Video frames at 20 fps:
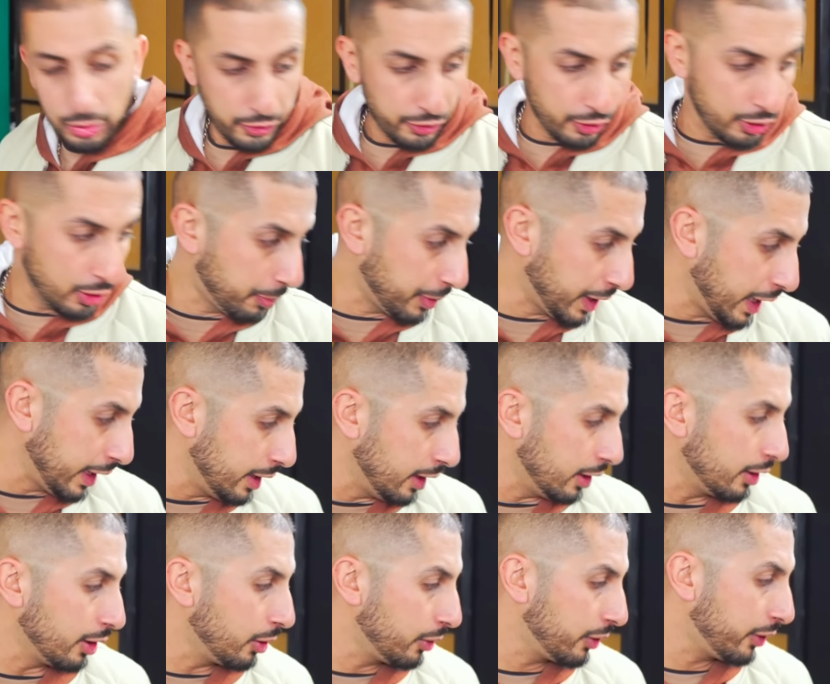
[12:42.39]
So the
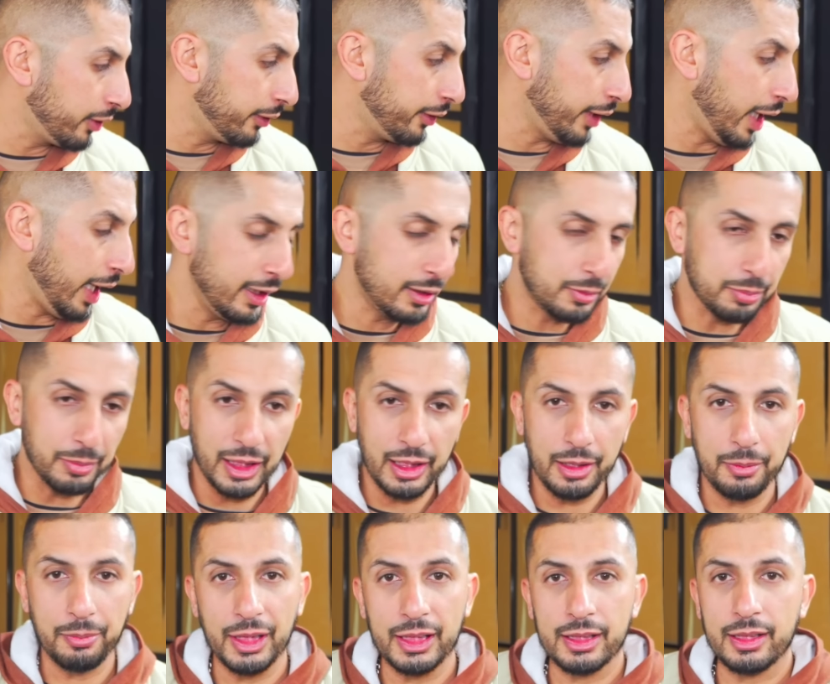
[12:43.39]
braided hoses are
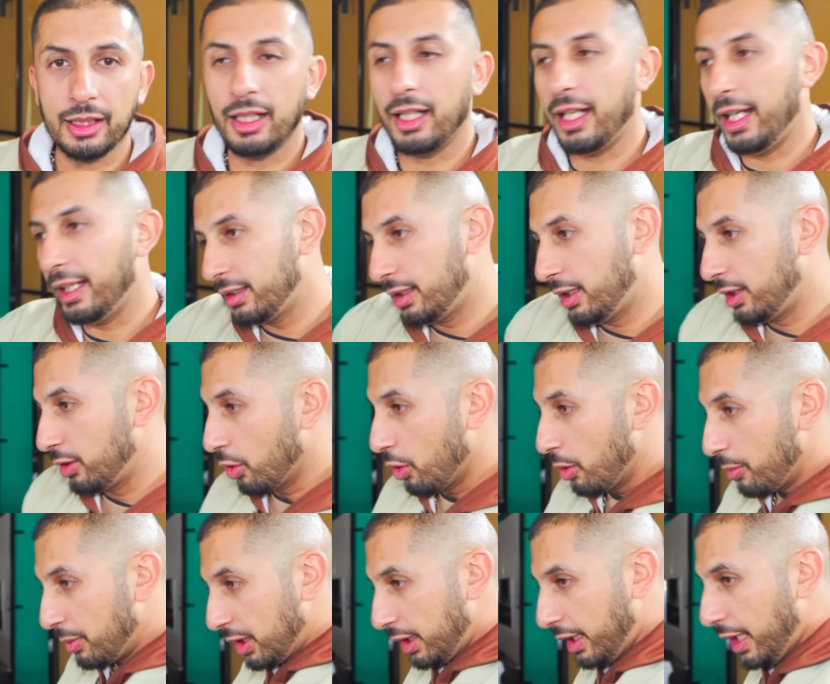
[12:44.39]
8mm, and the
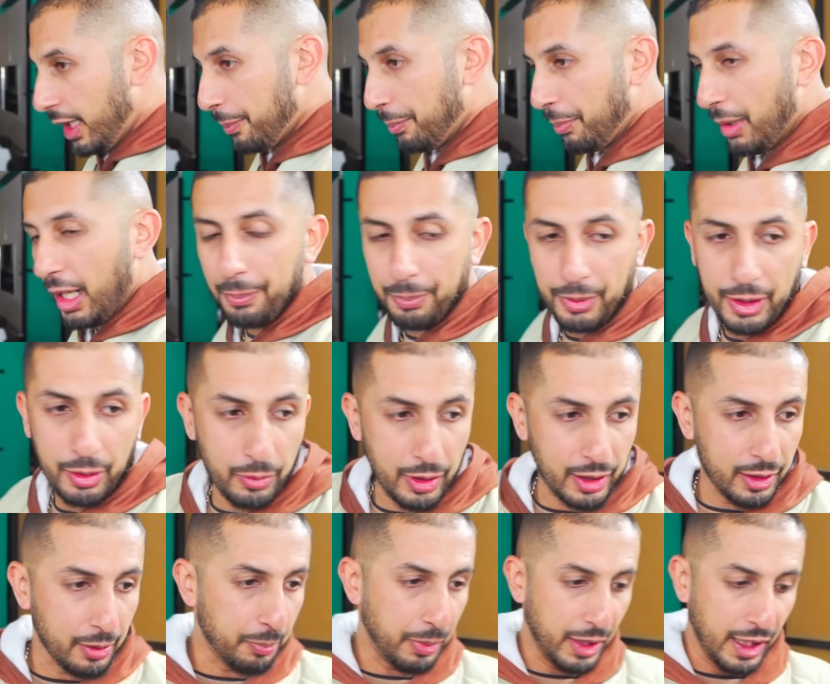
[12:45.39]
normal air piping
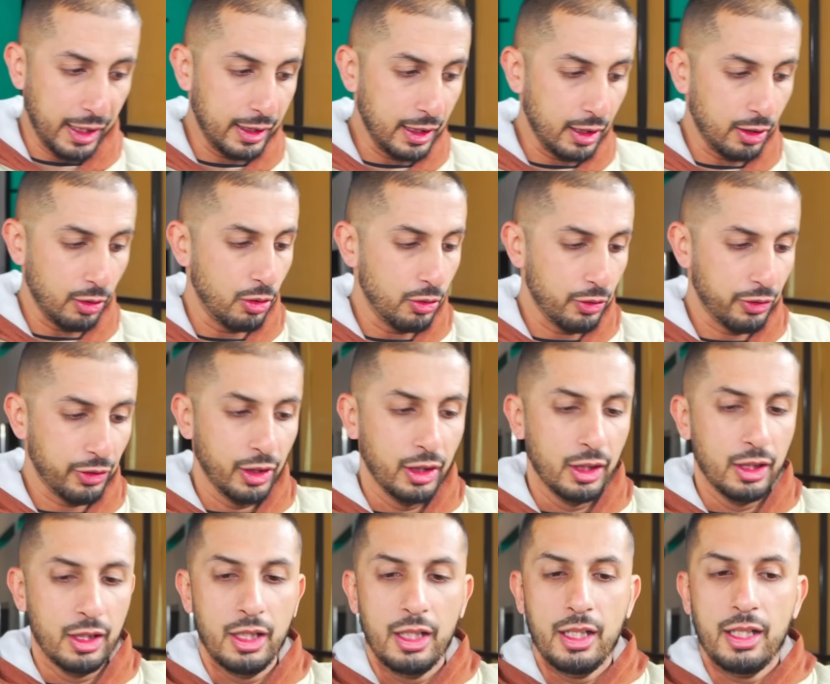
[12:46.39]
with the braided hose
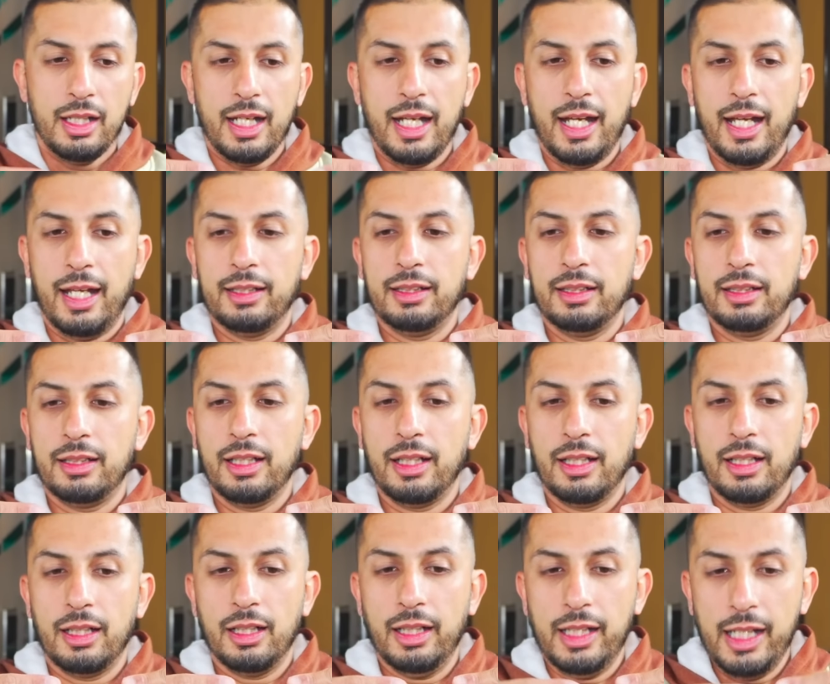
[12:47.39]
and
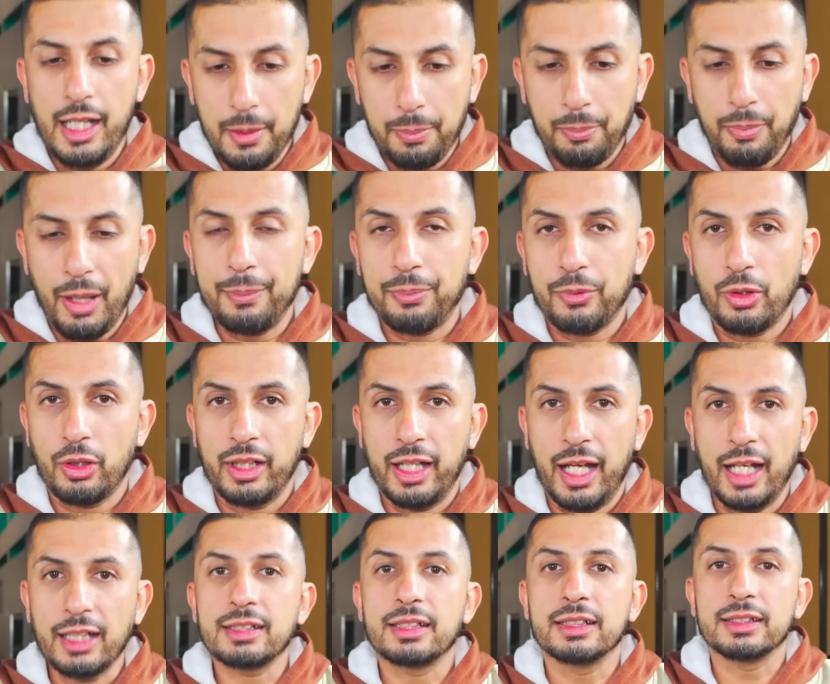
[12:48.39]
air pipe
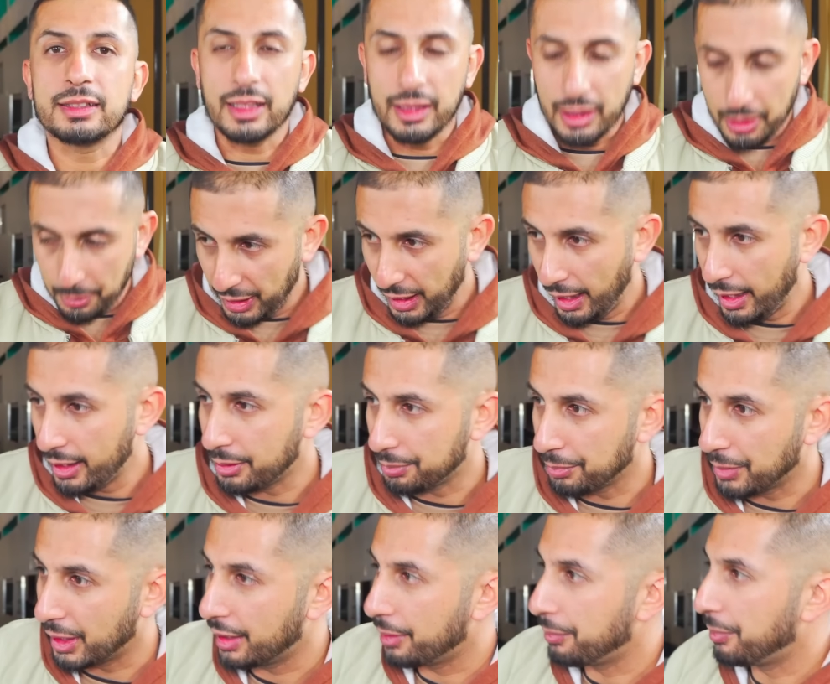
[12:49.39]
connects is going to be
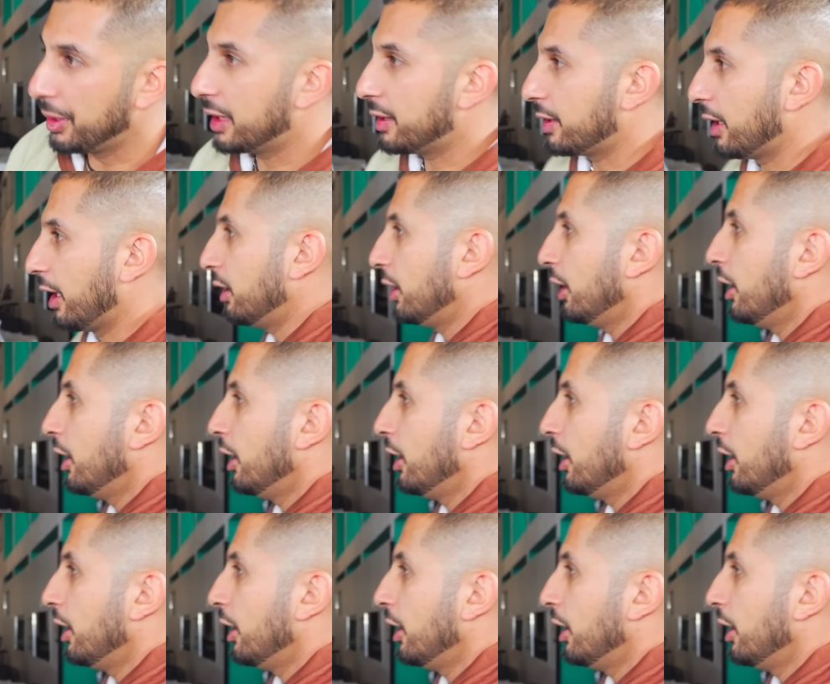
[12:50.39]
8mm.